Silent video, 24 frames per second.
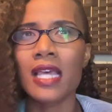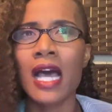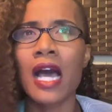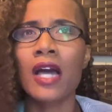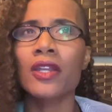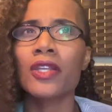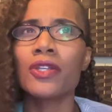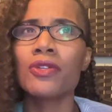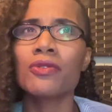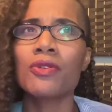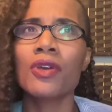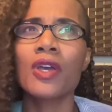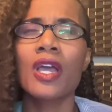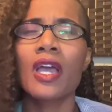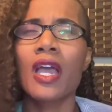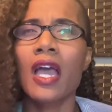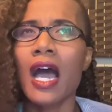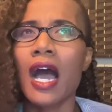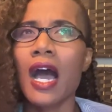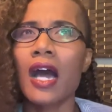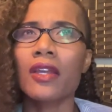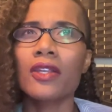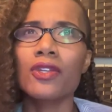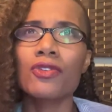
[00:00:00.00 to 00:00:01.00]
How do
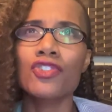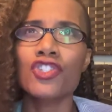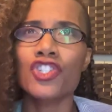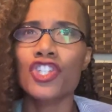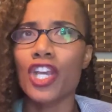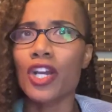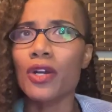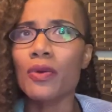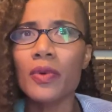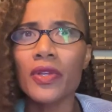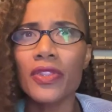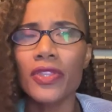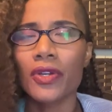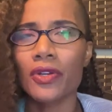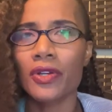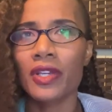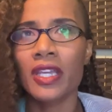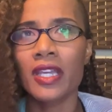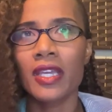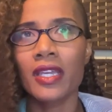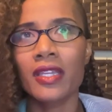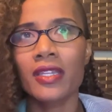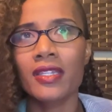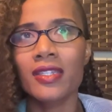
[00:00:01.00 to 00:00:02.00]
you share with your
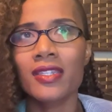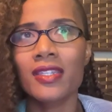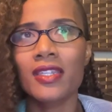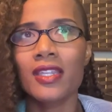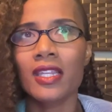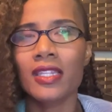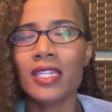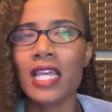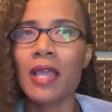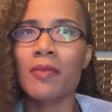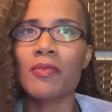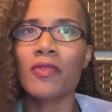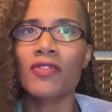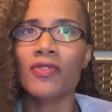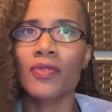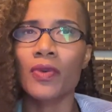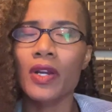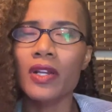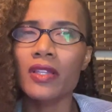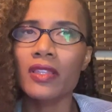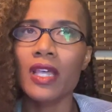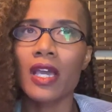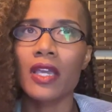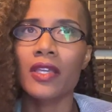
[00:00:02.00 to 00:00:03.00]
kids the type of
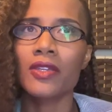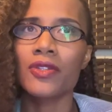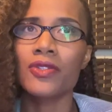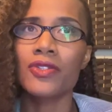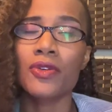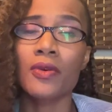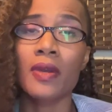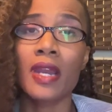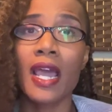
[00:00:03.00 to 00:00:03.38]
work that you do?